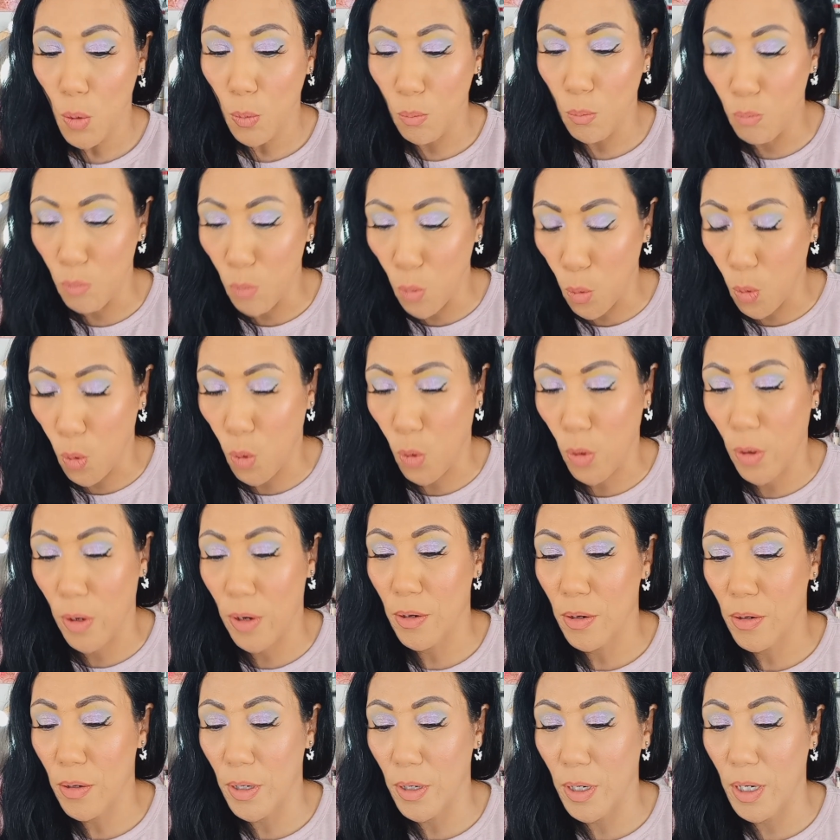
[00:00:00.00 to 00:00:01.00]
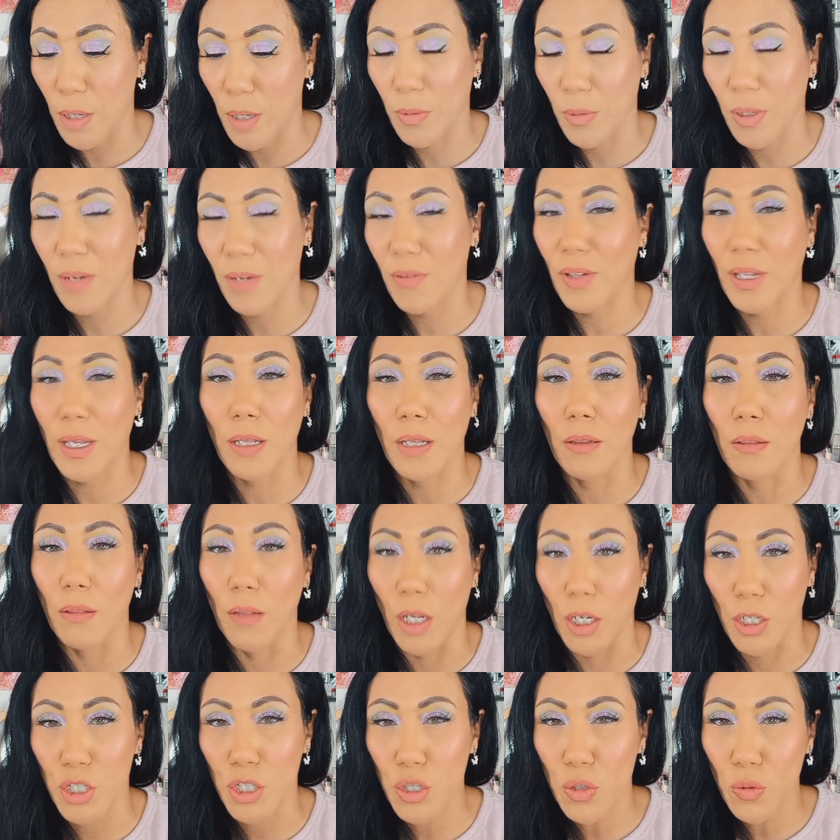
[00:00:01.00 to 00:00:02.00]
more kind of like
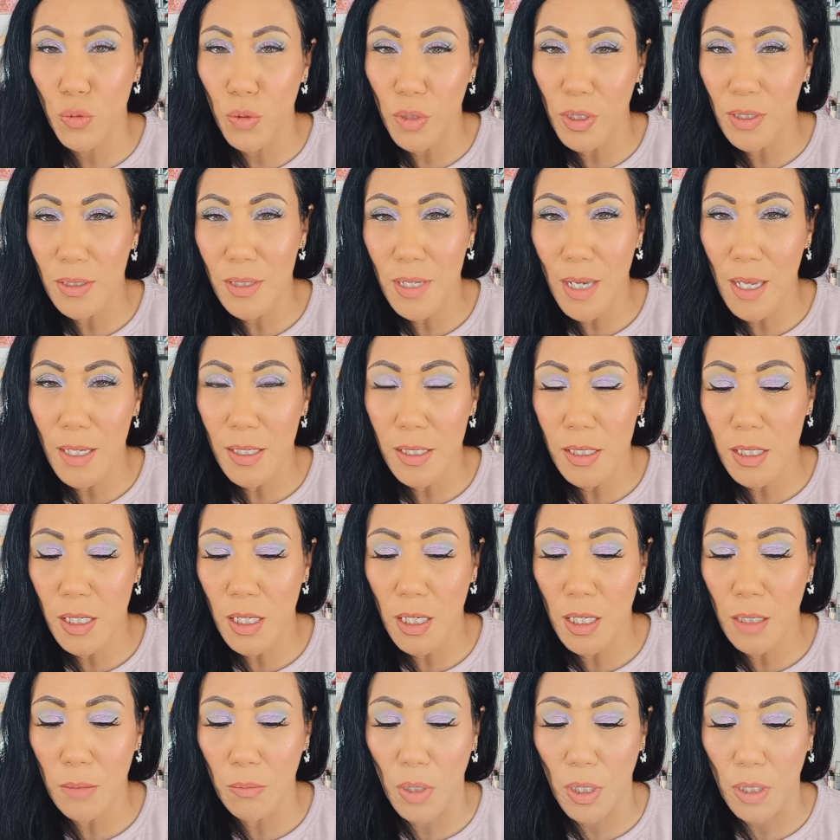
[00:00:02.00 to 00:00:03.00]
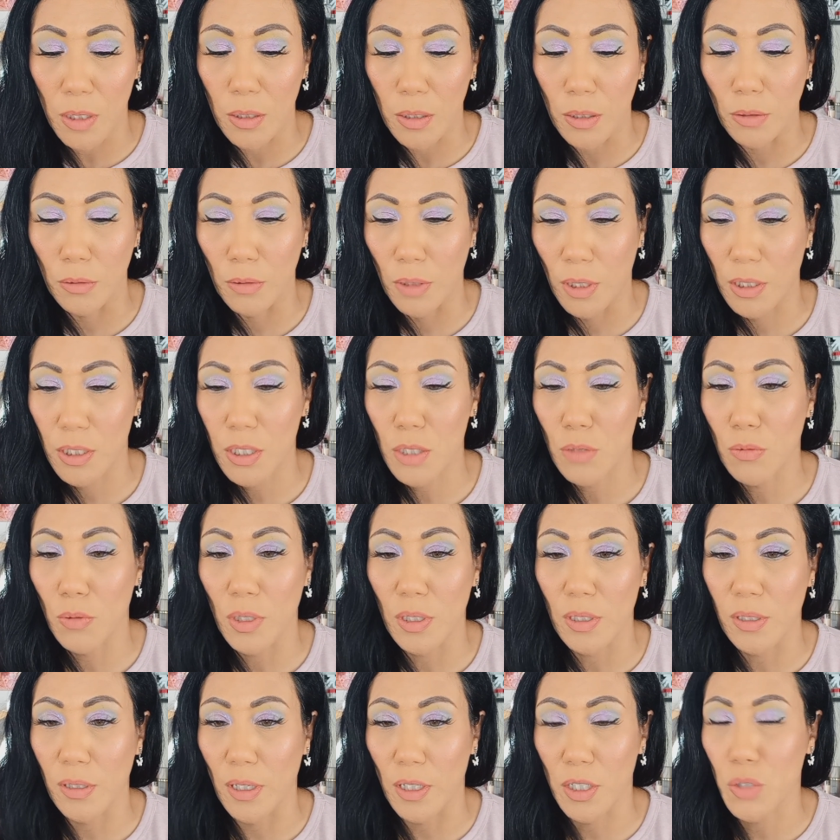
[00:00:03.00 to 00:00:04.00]
luxury testing, but you know, luxury
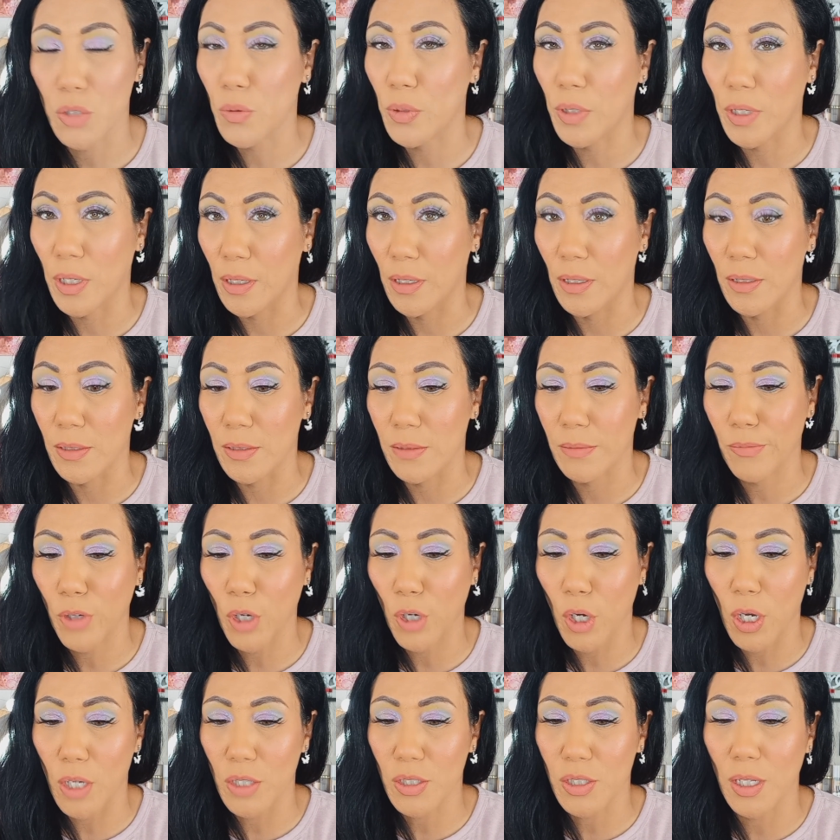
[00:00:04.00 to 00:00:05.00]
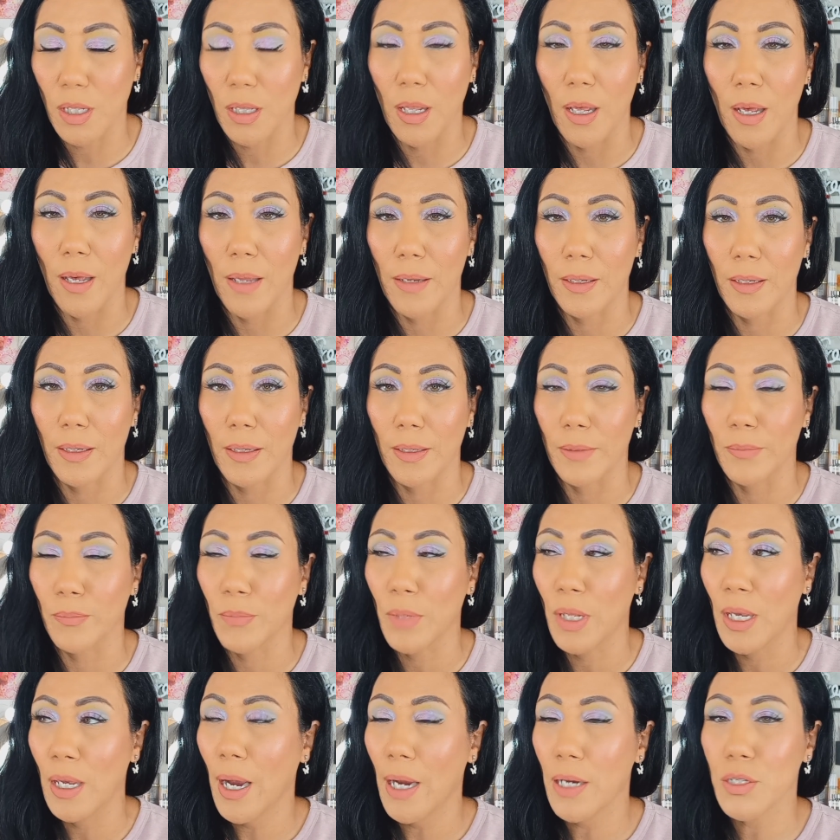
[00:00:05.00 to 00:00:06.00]
is luxury and it does cost a lot, and
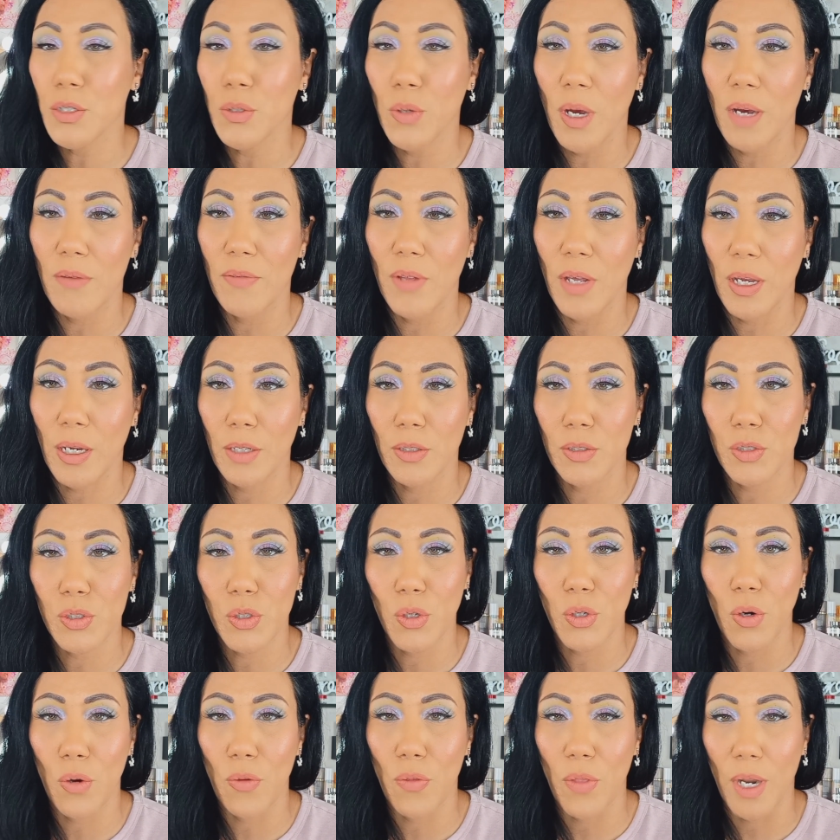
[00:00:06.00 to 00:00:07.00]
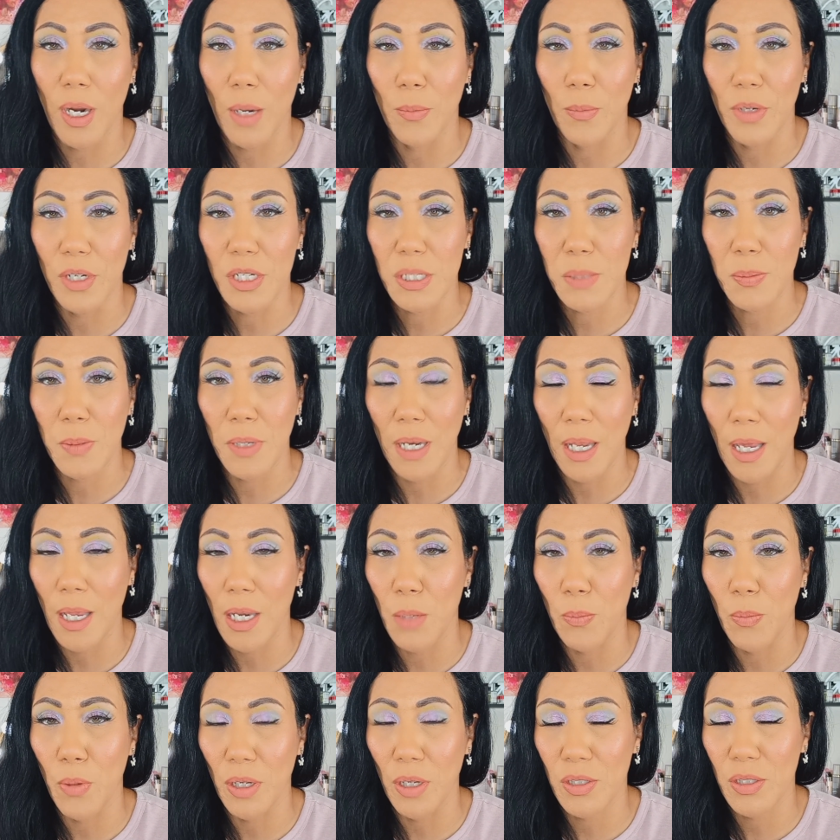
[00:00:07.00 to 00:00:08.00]
I do have that concern that I'm going to spend
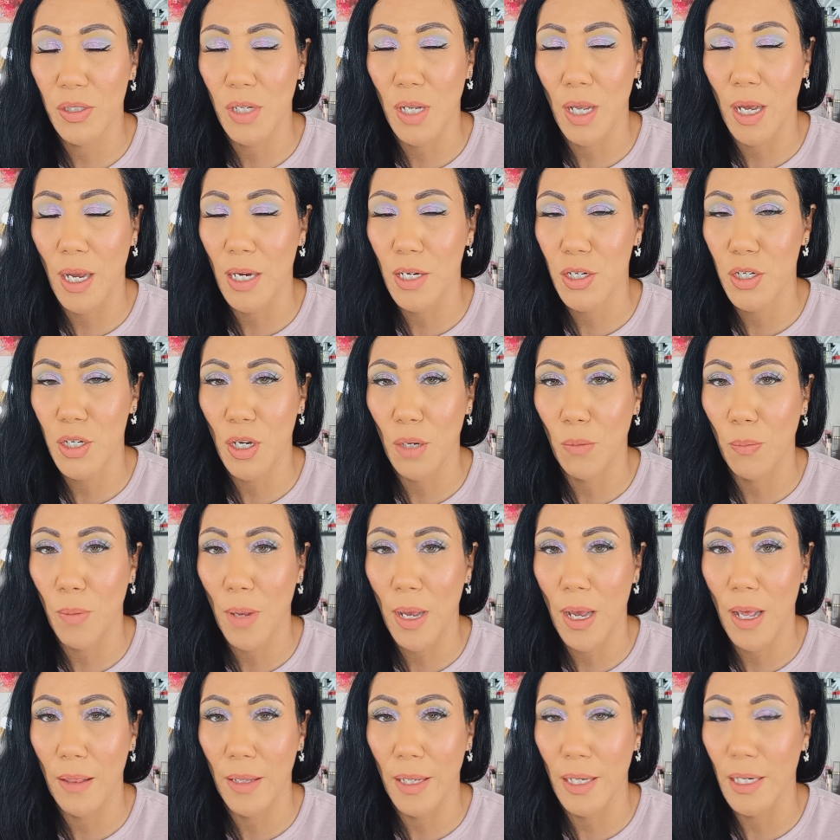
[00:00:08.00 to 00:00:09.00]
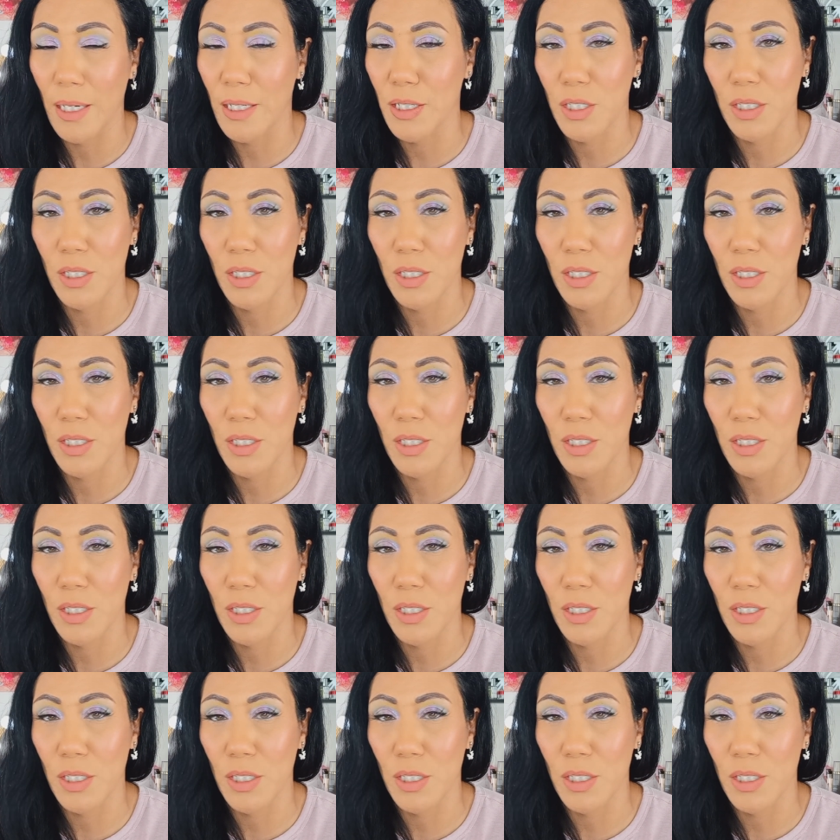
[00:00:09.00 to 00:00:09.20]
$80 in an eyeshadow palette and it